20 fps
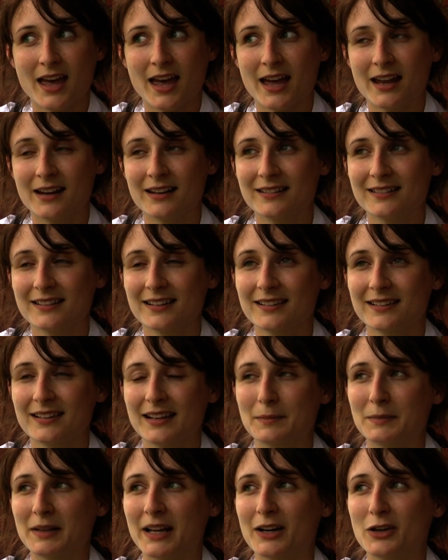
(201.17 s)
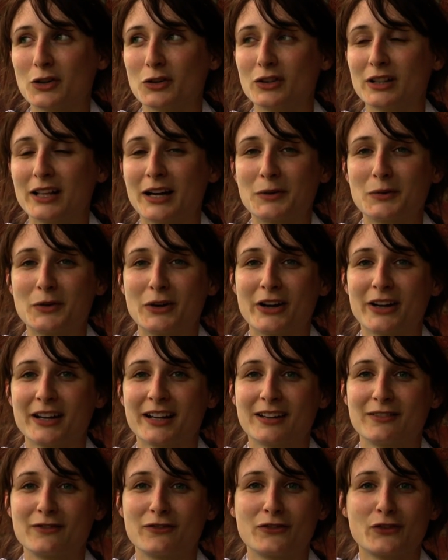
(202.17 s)
And it just seemed like all our
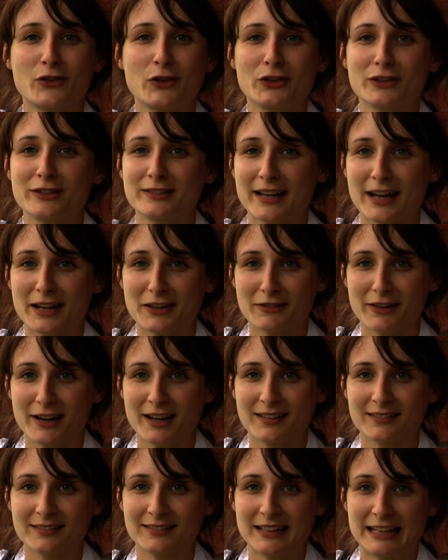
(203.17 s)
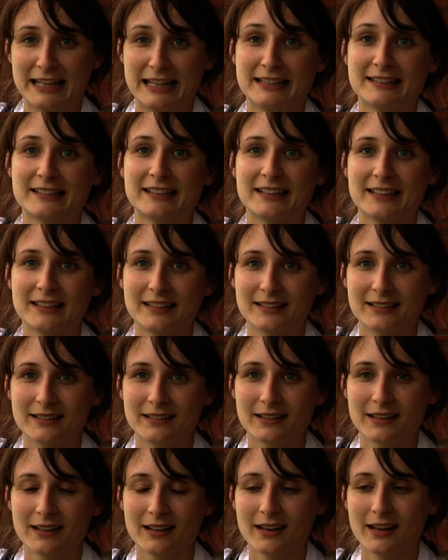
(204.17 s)
work had fallen down around his
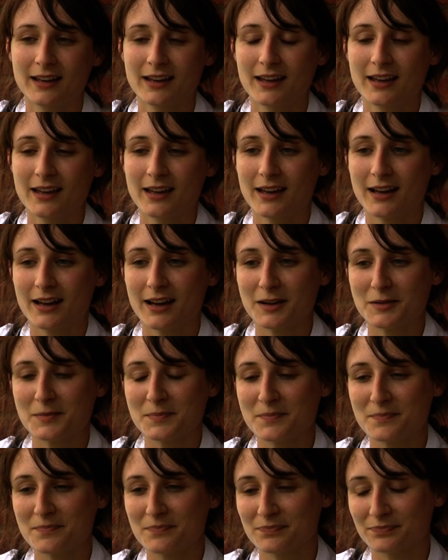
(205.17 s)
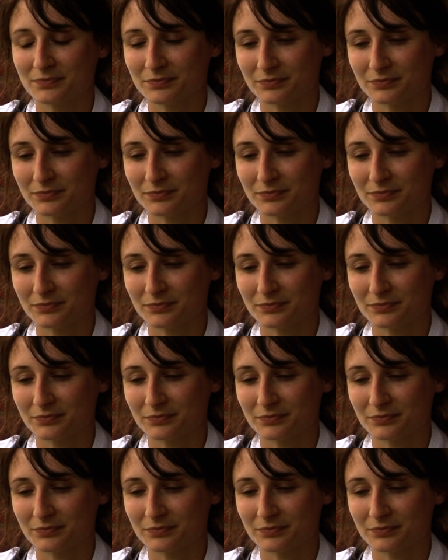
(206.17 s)
ears. And